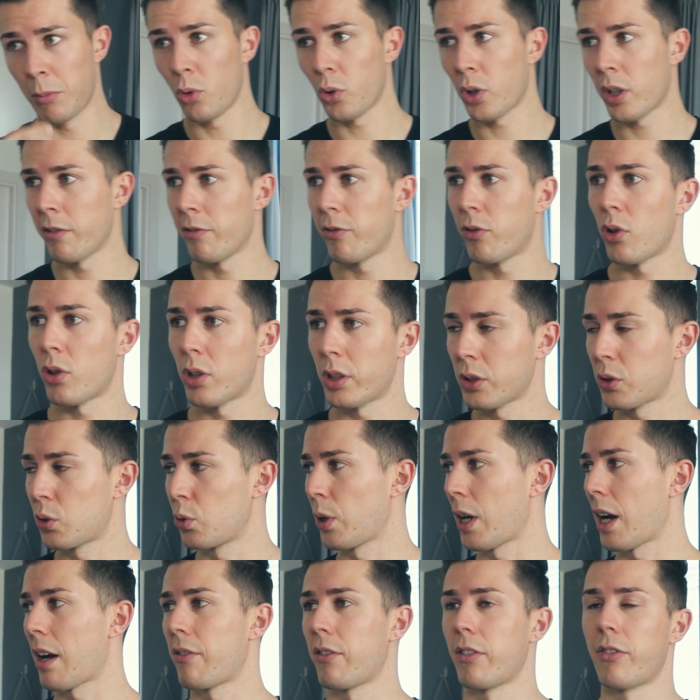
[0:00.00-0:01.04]
I'm looking forward to
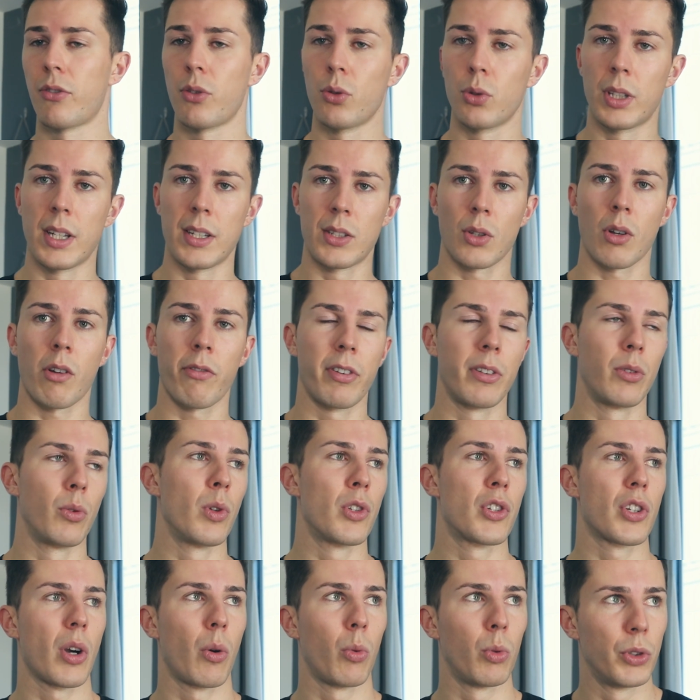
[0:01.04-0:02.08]
have a few days off in
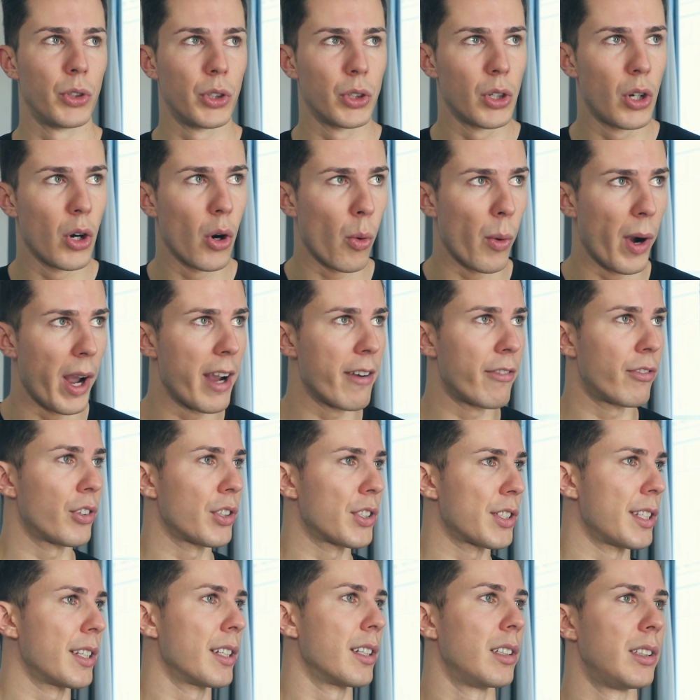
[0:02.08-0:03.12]
which I will go every
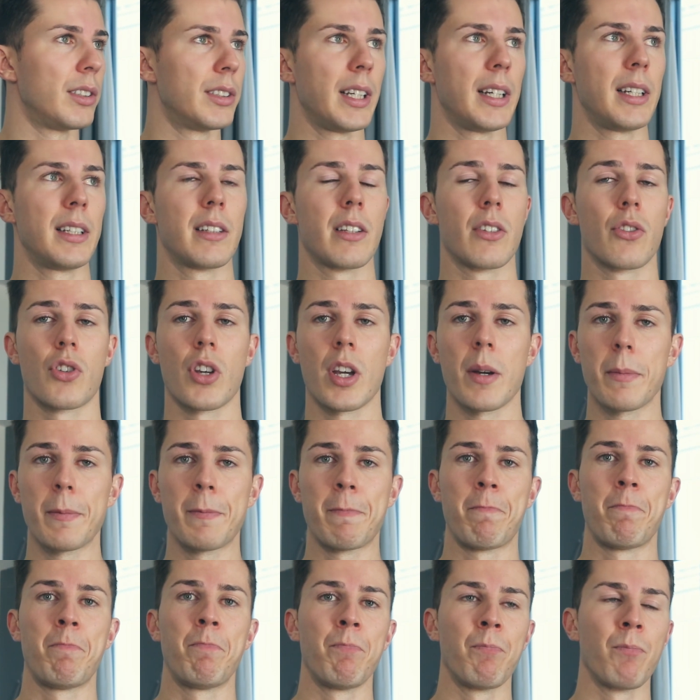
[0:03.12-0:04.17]
single day in the gym.
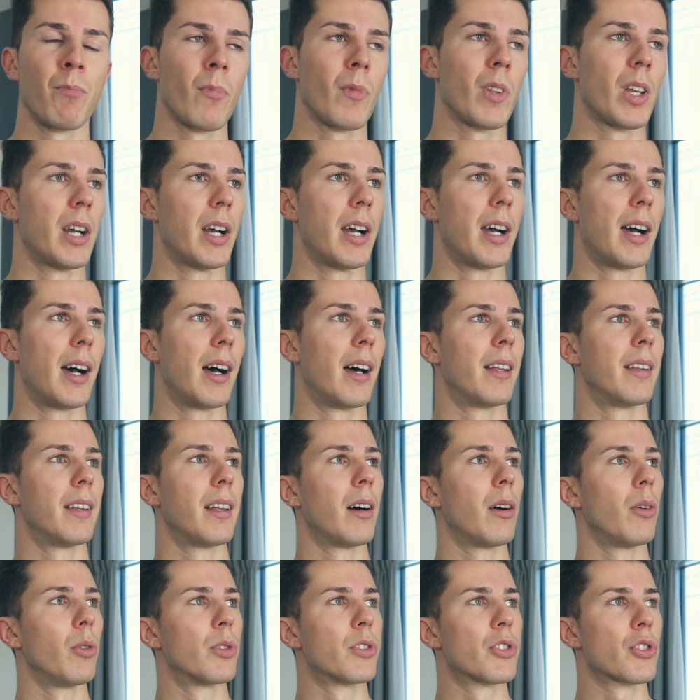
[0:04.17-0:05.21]
And
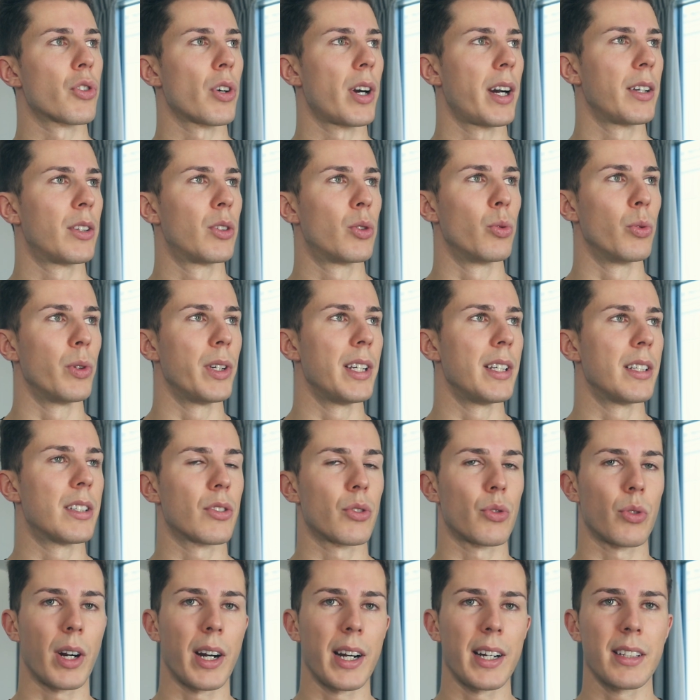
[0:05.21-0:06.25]
I'll try to
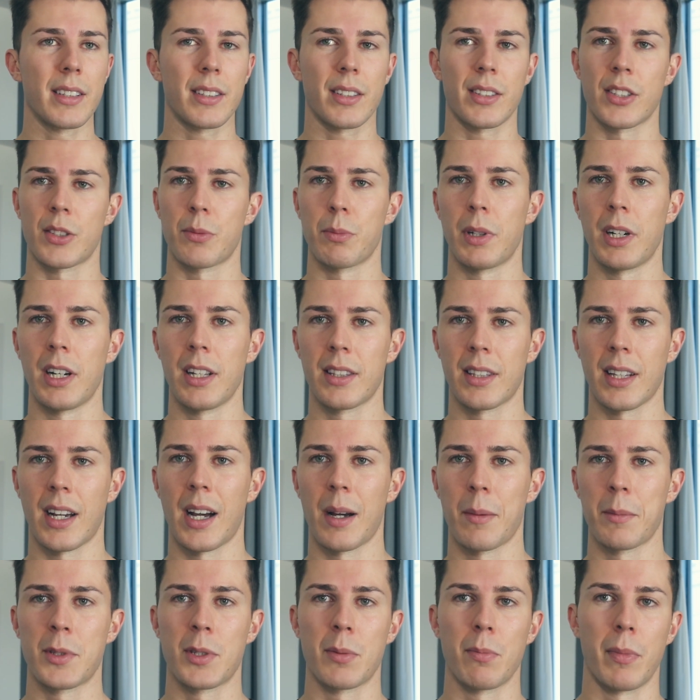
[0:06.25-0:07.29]
eat right, because many
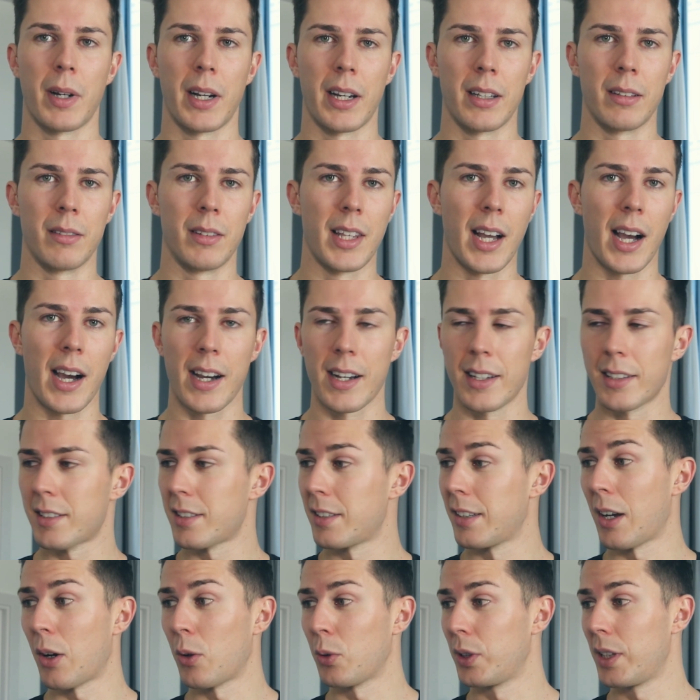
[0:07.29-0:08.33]
times my diet
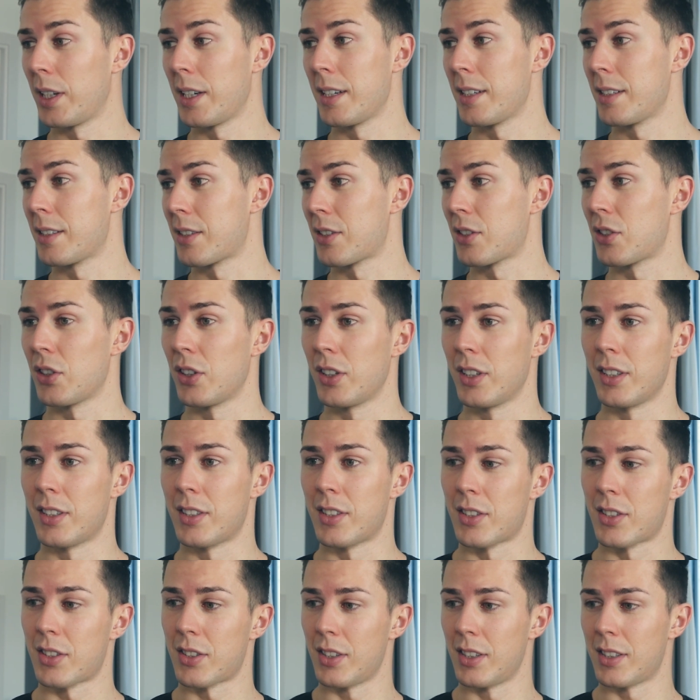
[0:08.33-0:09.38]
nowadays,
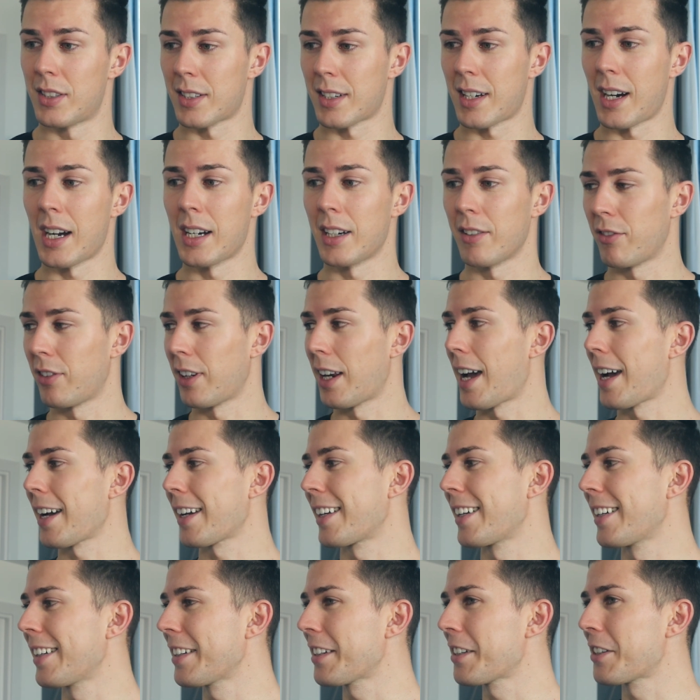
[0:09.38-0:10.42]
it's kind of
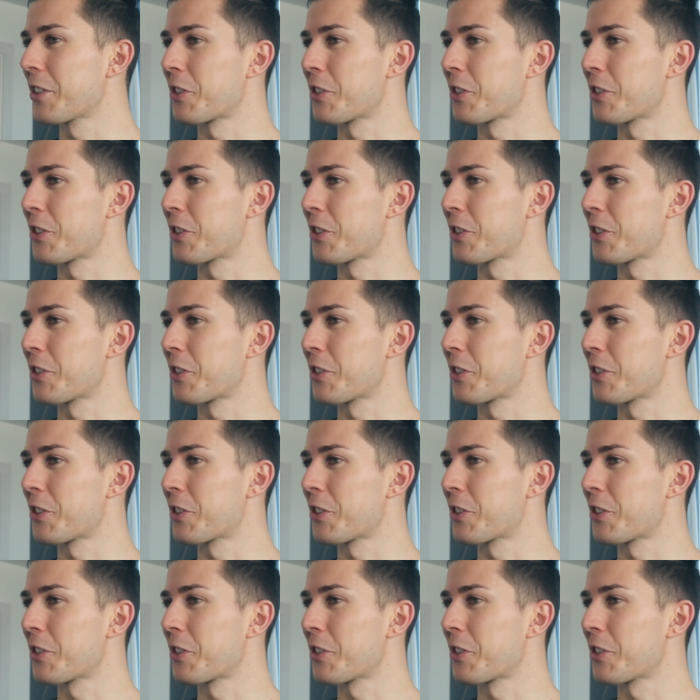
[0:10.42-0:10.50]
lacking.